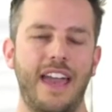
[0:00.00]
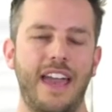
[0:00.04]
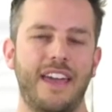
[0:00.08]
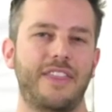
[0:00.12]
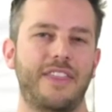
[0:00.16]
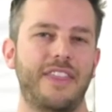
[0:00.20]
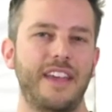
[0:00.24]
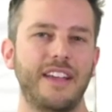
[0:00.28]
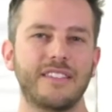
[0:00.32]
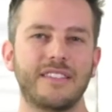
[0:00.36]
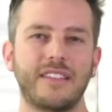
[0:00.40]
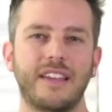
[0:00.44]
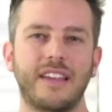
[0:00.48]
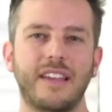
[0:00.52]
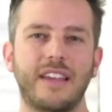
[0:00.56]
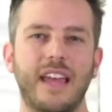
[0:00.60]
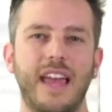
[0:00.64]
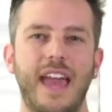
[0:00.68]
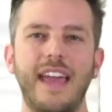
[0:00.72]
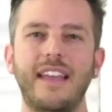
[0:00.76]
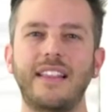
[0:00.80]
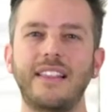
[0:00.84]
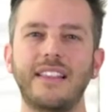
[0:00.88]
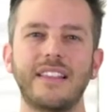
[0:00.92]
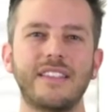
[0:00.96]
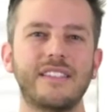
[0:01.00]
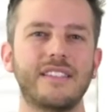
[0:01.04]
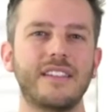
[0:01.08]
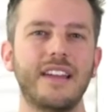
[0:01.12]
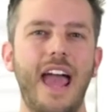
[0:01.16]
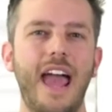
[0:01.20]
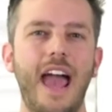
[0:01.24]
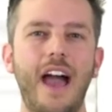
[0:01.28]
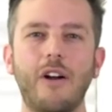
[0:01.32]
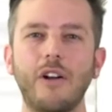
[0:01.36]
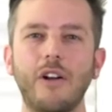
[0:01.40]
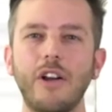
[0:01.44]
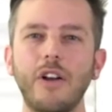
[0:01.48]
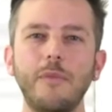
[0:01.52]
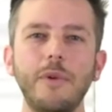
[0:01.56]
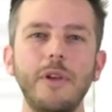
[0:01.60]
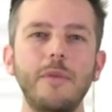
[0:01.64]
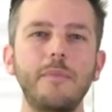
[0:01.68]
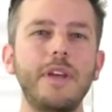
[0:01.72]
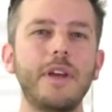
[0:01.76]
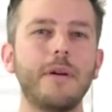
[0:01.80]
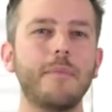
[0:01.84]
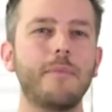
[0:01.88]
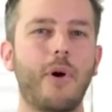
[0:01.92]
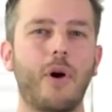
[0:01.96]
And things like, hey, listen, how can we
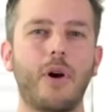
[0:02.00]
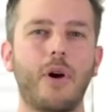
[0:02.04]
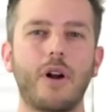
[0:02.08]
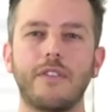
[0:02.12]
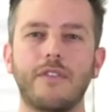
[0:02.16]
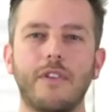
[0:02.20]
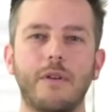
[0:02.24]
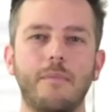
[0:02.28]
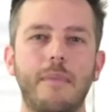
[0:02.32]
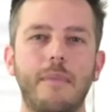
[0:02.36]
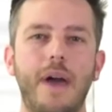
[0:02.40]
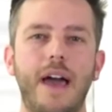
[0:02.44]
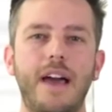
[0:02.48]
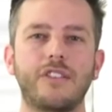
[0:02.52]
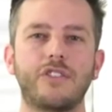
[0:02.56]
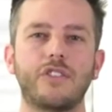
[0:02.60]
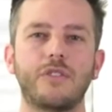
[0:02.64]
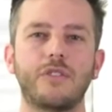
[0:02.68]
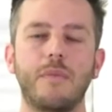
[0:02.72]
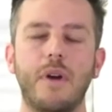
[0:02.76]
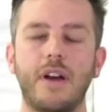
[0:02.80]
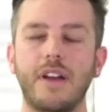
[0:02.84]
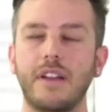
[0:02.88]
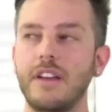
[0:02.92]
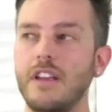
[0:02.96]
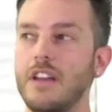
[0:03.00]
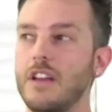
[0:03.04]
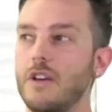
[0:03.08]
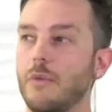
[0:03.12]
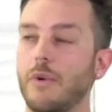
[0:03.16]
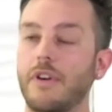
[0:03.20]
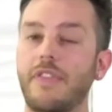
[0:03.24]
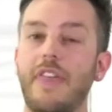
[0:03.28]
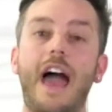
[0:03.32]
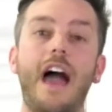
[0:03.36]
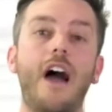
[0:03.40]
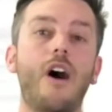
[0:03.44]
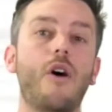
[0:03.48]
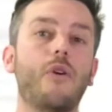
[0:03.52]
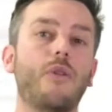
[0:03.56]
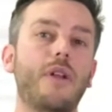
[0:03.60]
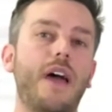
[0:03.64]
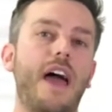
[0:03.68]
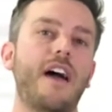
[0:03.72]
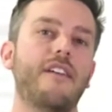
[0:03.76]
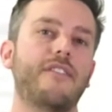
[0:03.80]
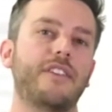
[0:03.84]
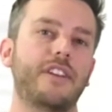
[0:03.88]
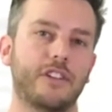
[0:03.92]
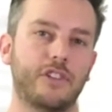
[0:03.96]
be a part of a mastermind without
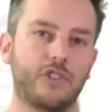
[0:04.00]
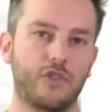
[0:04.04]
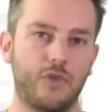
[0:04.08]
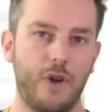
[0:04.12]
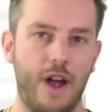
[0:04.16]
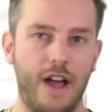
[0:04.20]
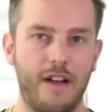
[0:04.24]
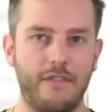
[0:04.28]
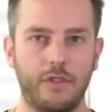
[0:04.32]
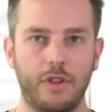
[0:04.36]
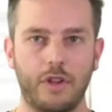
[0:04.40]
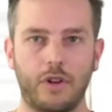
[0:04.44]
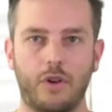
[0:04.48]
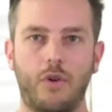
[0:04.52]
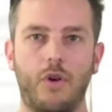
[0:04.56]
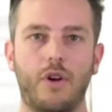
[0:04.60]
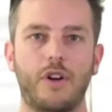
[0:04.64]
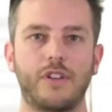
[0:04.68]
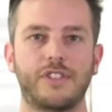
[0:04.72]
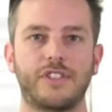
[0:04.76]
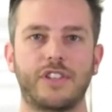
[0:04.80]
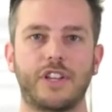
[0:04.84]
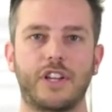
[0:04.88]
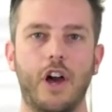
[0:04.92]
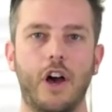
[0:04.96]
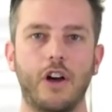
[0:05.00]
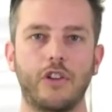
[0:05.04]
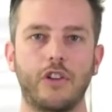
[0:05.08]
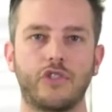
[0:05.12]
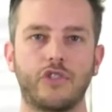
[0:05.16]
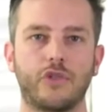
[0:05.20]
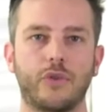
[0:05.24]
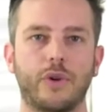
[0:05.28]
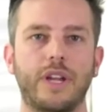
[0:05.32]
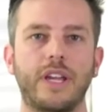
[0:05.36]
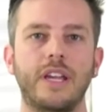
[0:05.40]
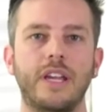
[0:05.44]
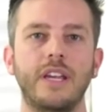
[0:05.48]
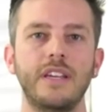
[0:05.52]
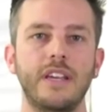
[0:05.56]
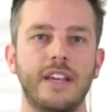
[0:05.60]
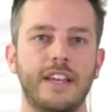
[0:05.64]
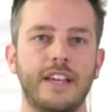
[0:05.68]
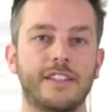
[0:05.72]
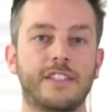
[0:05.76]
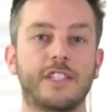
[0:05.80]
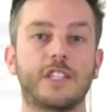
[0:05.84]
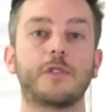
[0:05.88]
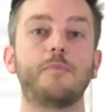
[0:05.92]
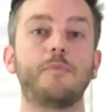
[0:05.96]
having to travel across the country
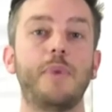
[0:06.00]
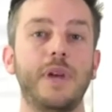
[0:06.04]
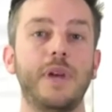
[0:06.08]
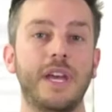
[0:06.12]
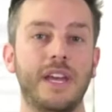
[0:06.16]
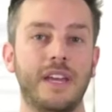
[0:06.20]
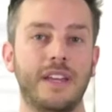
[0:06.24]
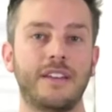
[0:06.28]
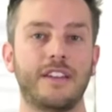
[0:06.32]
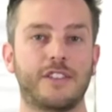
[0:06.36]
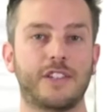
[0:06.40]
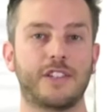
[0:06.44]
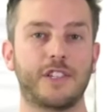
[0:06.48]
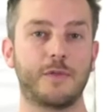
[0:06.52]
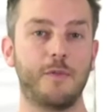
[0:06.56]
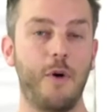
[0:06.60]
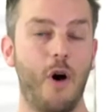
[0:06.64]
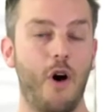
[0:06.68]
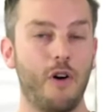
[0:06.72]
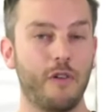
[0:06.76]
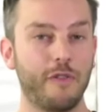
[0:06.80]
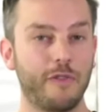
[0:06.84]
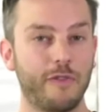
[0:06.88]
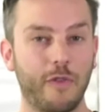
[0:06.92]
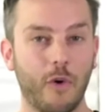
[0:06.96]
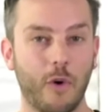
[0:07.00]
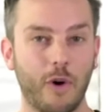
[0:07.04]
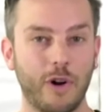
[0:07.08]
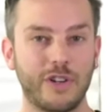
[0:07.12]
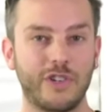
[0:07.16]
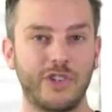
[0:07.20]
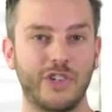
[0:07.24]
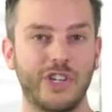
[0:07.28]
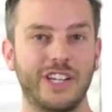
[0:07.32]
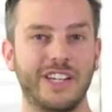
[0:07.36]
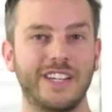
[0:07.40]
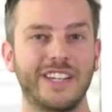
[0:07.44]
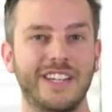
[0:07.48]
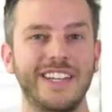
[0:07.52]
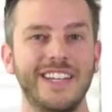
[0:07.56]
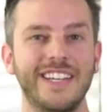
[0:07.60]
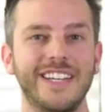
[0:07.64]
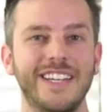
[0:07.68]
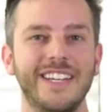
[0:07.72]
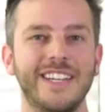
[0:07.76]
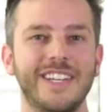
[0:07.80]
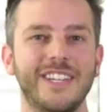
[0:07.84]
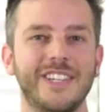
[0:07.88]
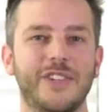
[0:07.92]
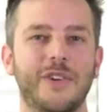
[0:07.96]
and spend a small fortune?
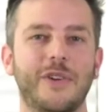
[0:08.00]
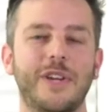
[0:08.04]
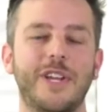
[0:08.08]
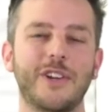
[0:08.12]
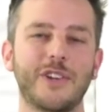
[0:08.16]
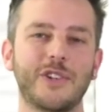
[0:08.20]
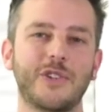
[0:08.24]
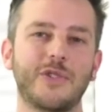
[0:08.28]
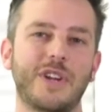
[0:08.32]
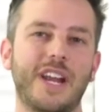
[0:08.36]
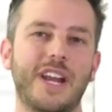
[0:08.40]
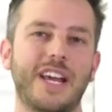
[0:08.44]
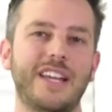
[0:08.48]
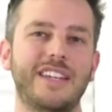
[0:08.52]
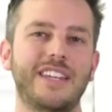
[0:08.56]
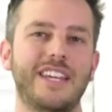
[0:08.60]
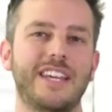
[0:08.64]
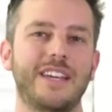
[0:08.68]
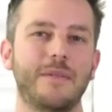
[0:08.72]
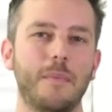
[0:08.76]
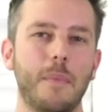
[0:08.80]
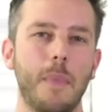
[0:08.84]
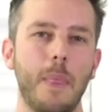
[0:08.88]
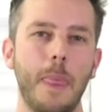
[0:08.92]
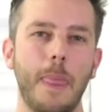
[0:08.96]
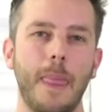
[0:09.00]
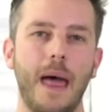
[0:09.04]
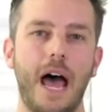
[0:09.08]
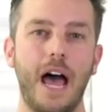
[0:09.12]
So here's what I did.